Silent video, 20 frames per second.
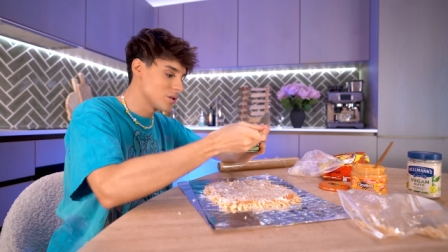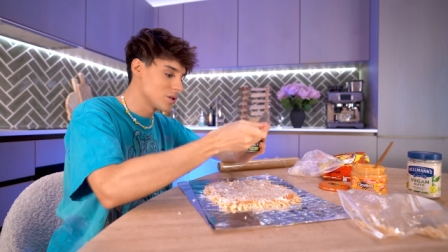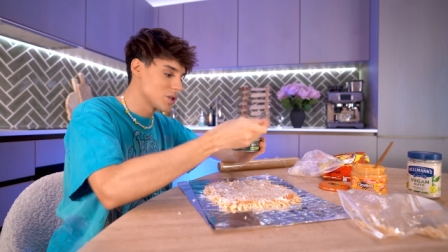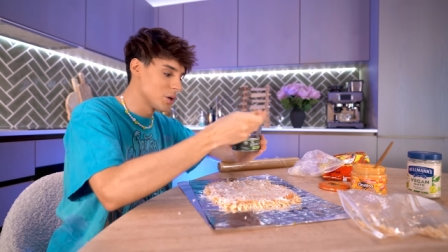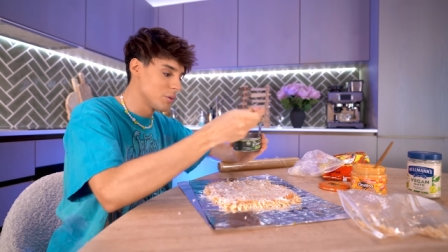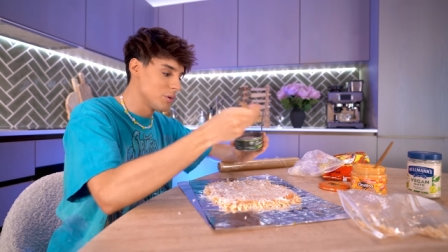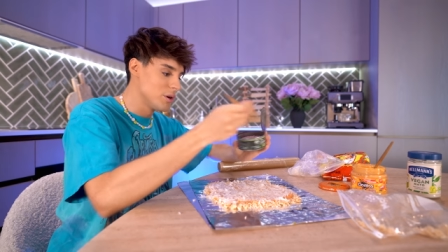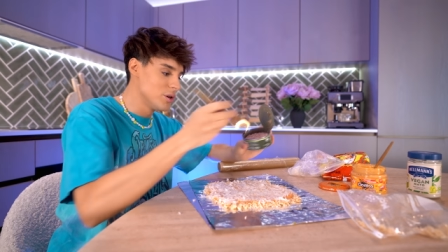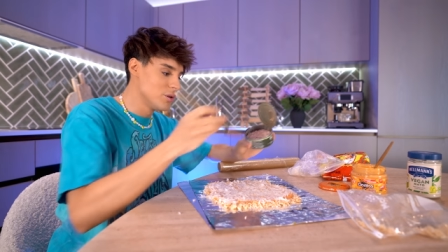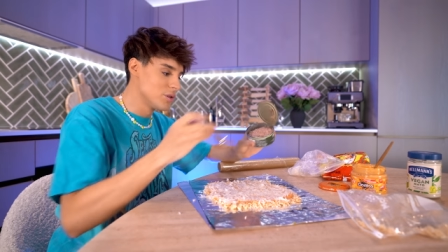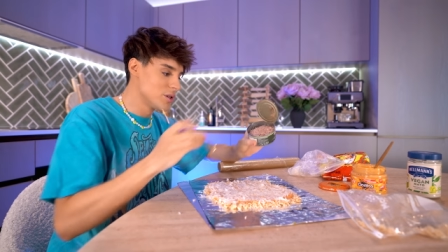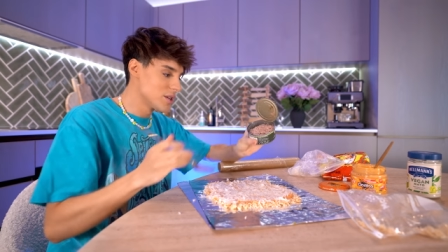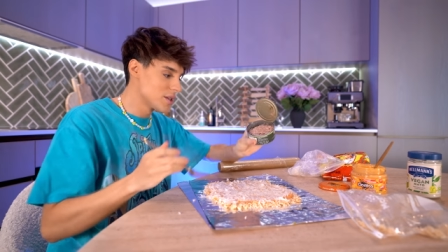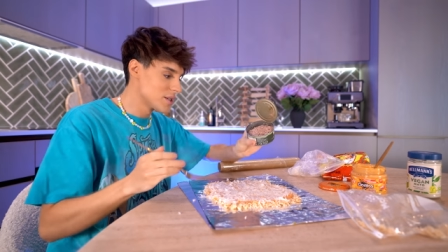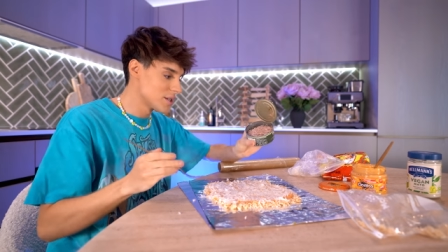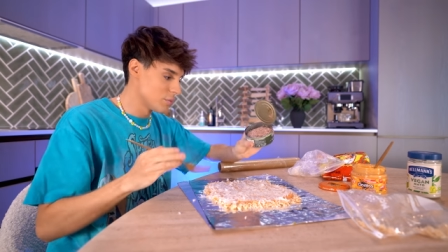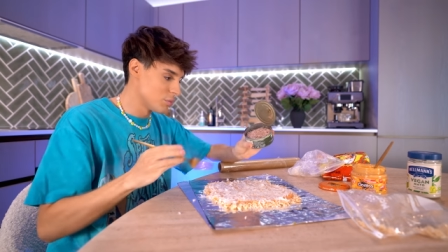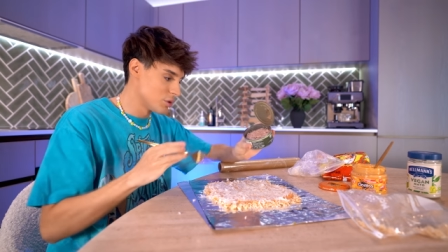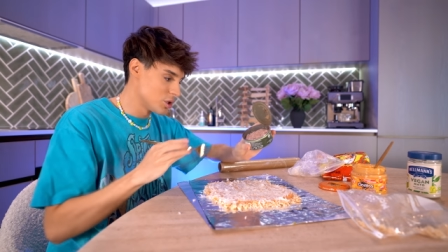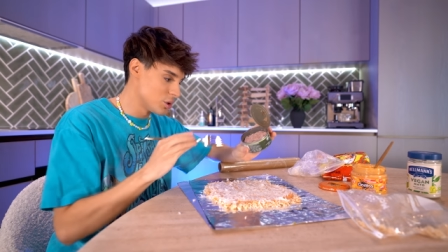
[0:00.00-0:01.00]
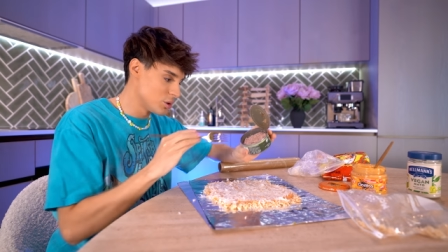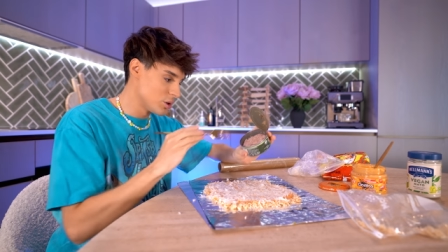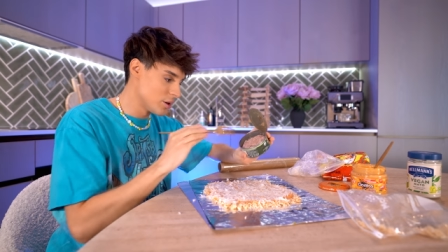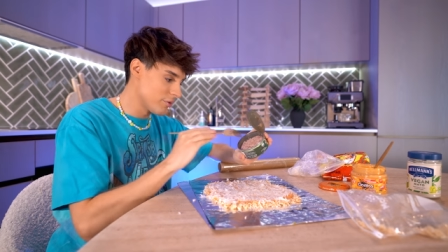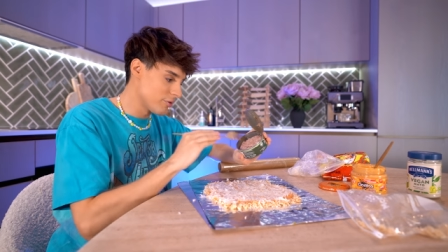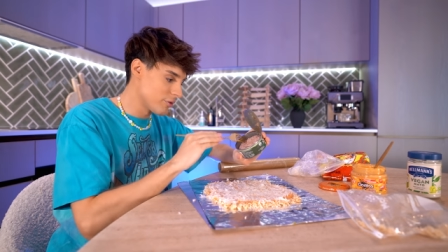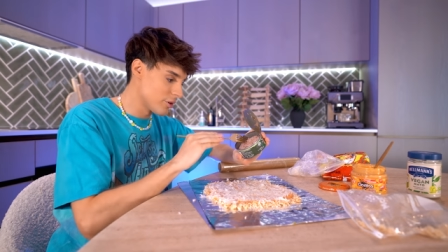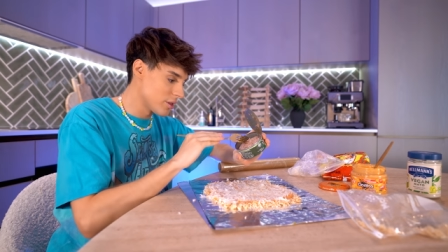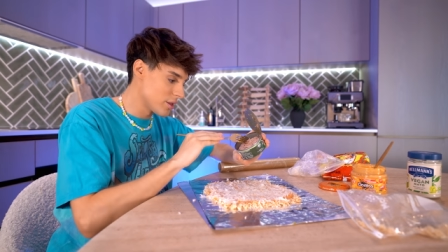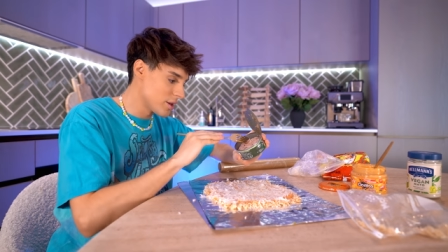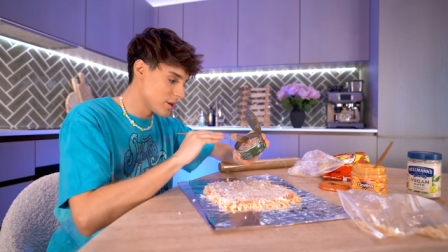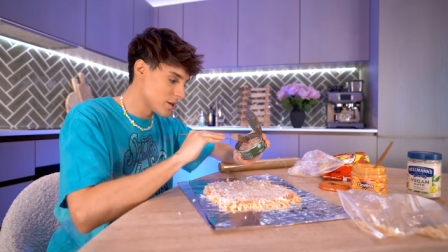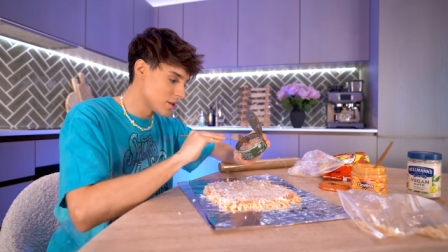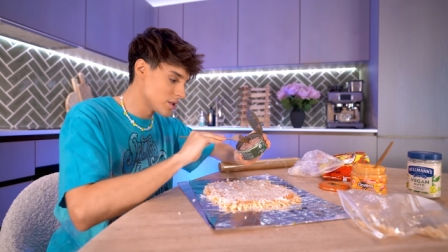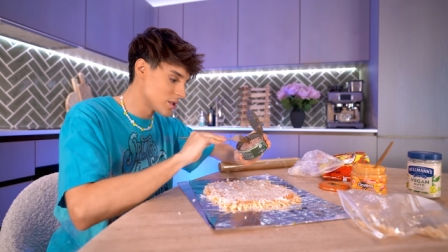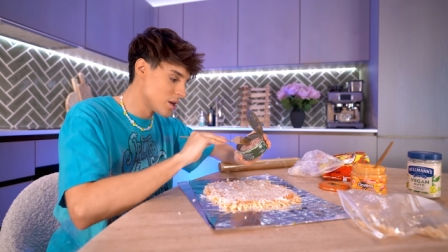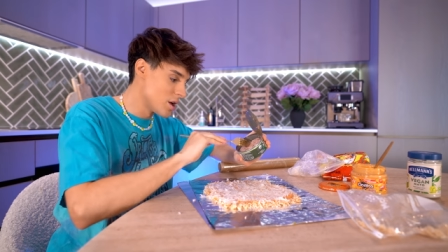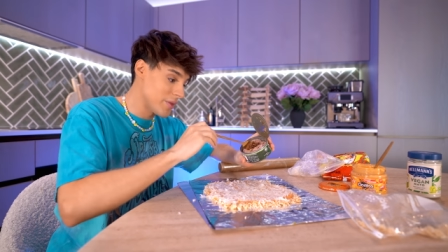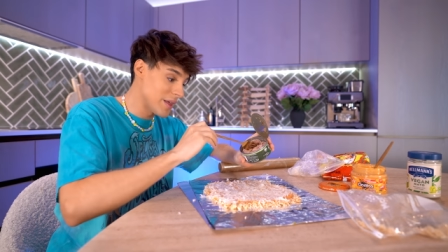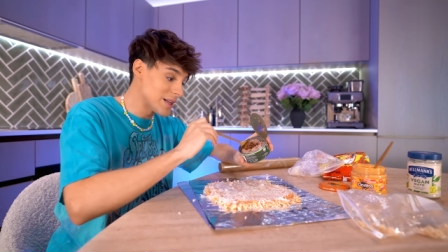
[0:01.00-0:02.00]
So we're using some tuna for
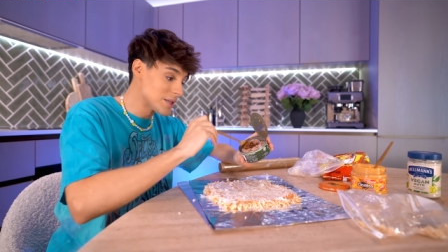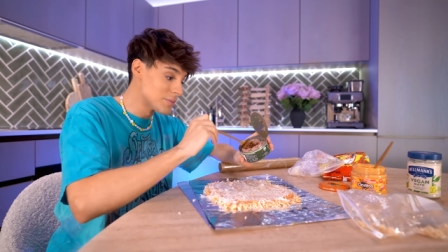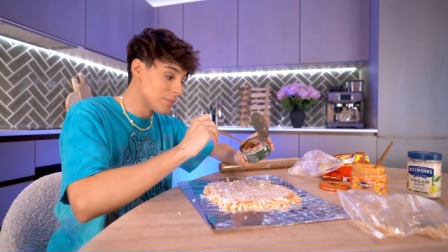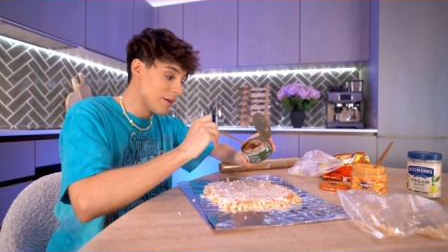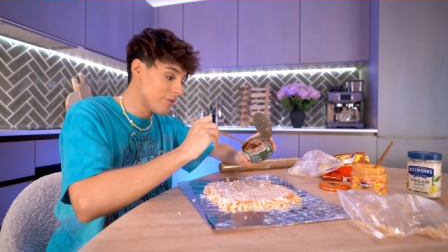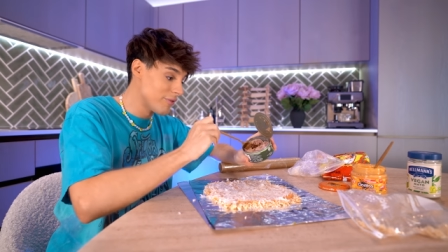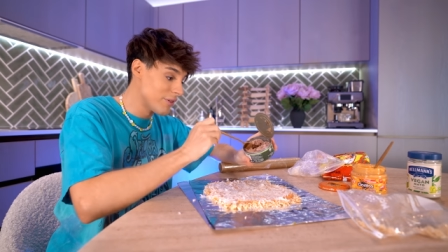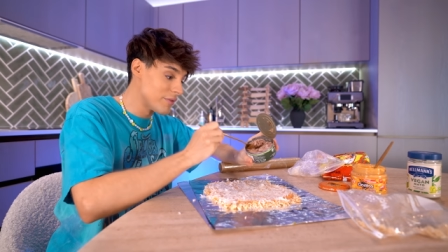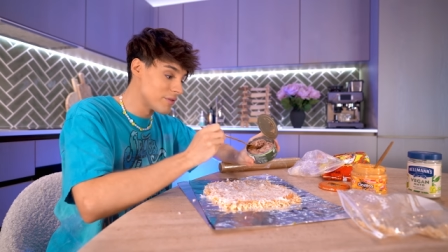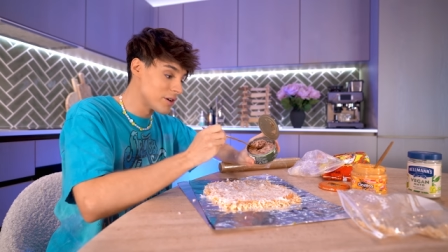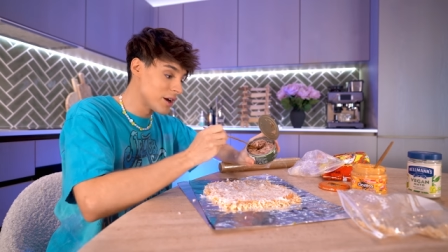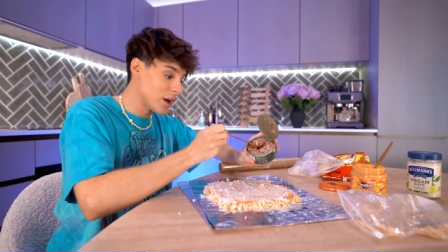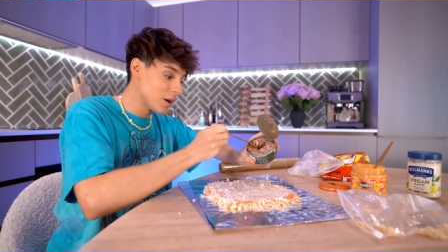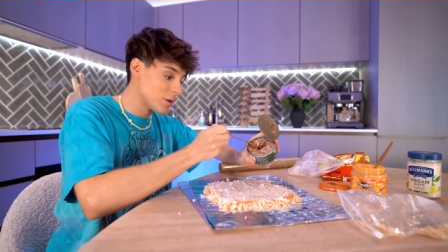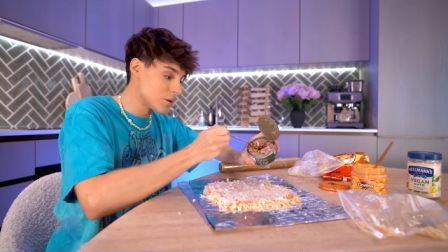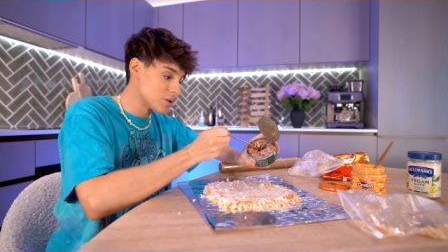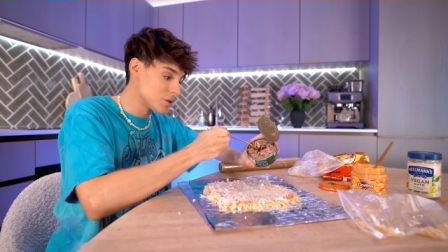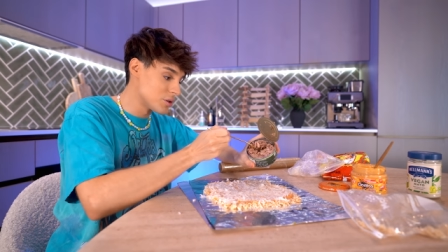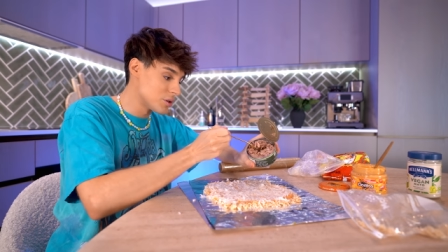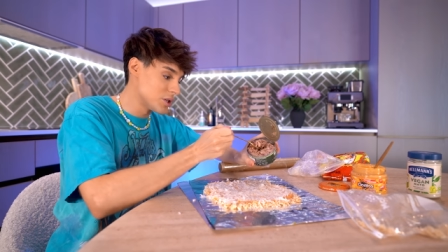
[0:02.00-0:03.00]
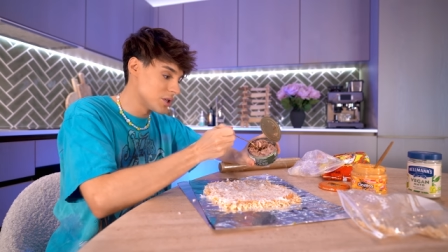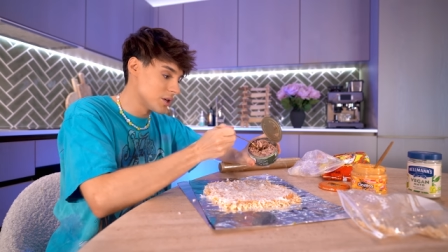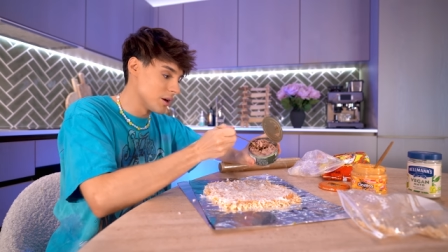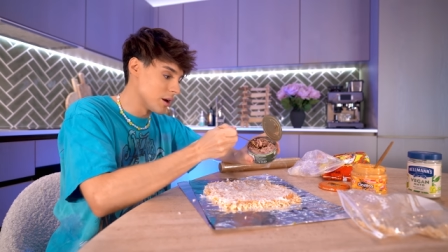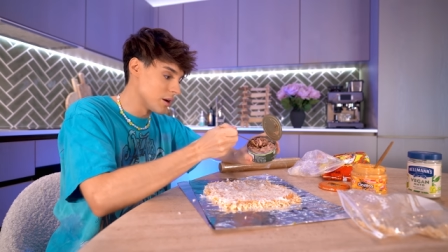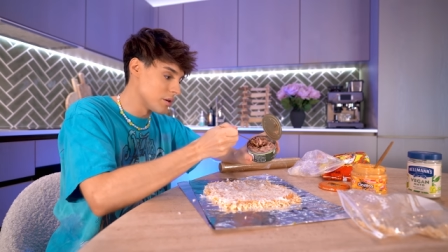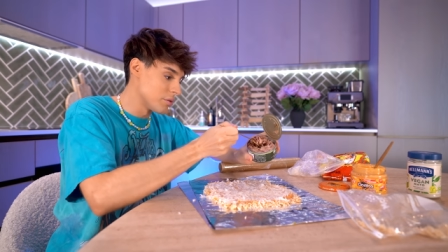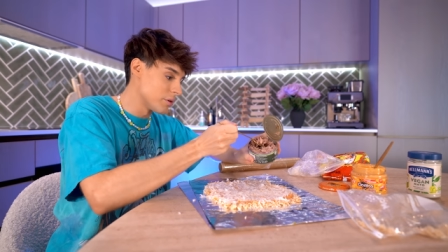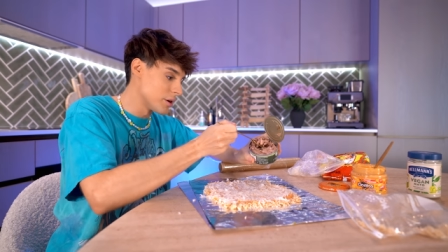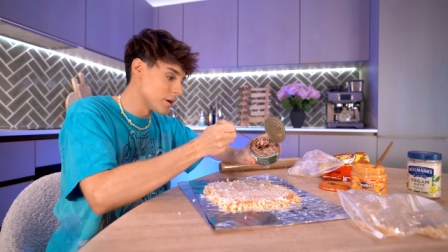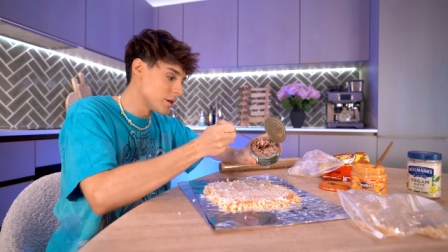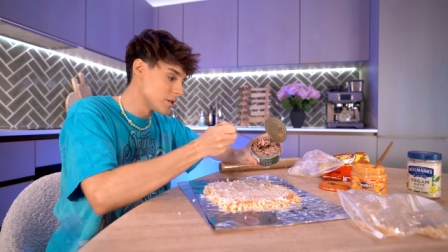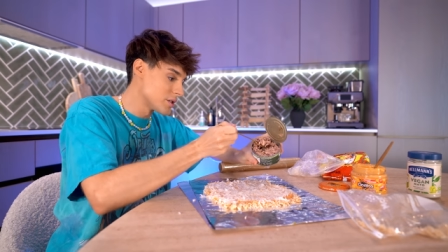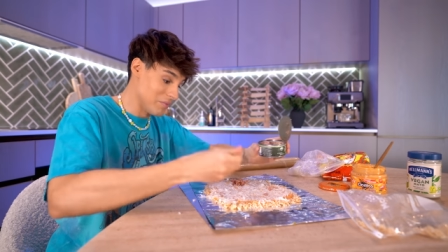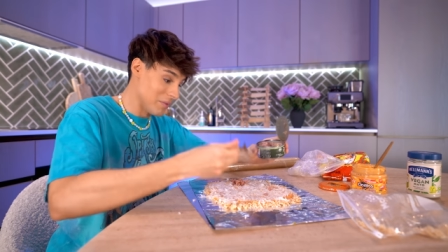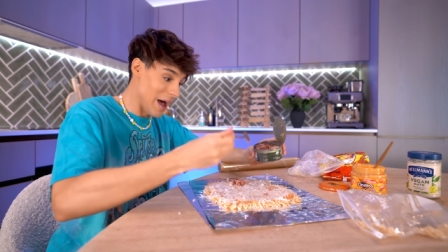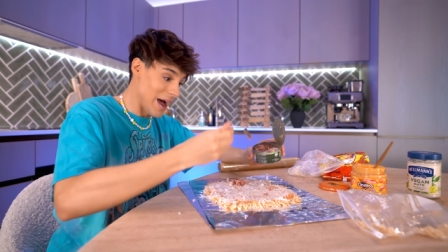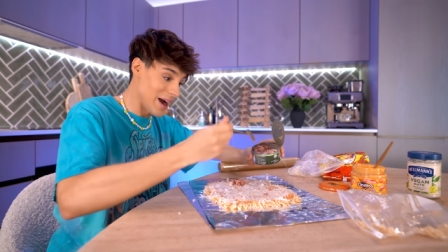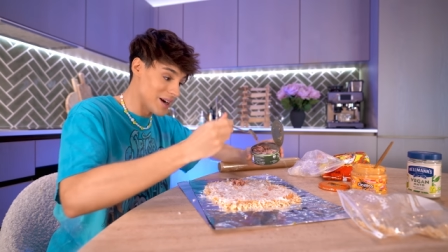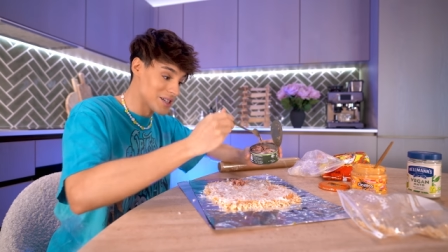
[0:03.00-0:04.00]
this. That's my favorite kind of sushi
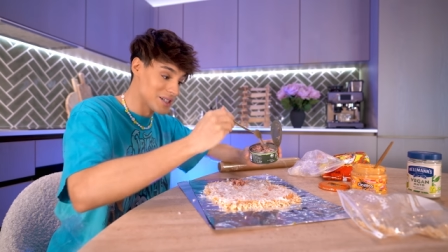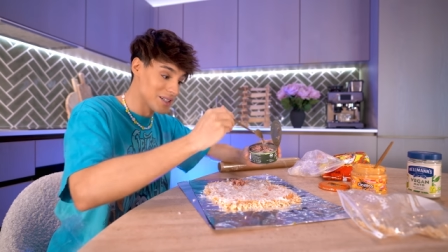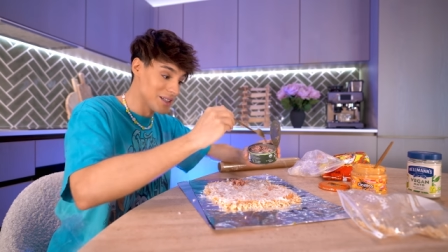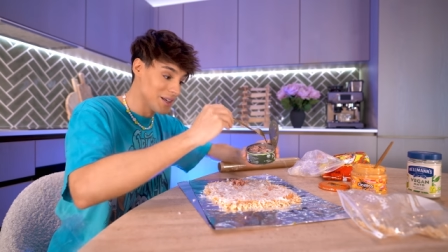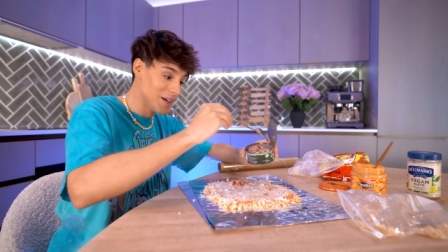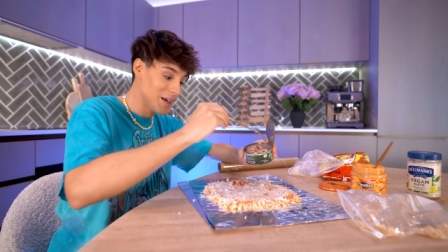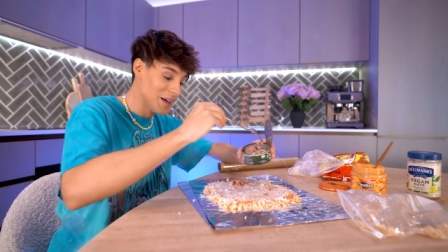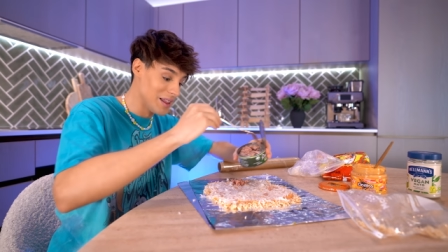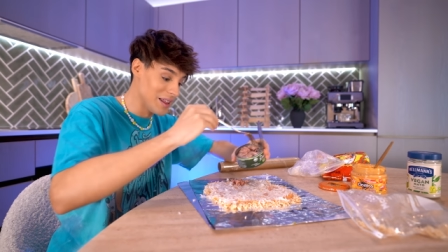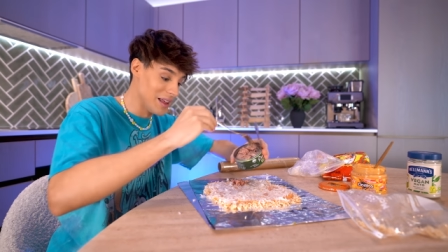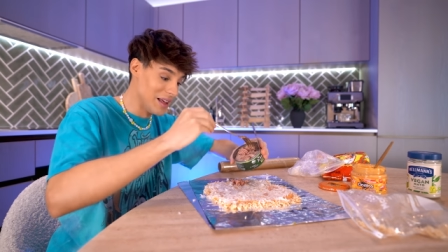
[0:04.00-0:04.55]
anyways. Actually,